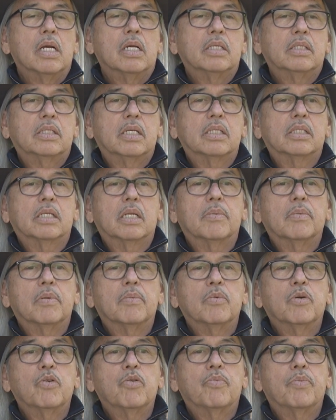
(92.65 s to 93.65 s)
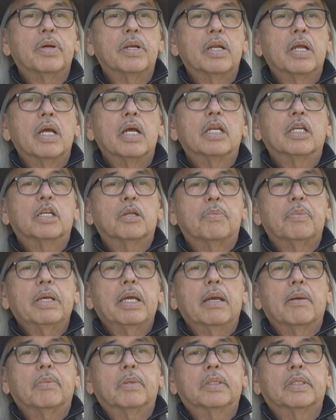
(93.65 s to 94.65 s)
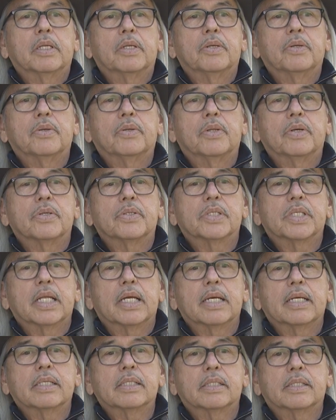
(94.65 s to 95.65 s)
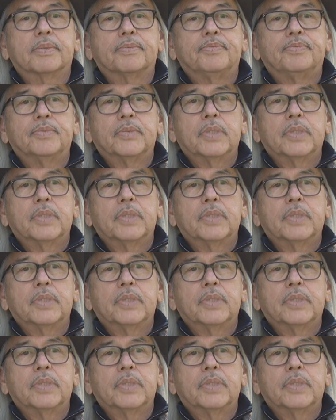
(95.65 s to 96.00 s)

system and movement to be able to do those things.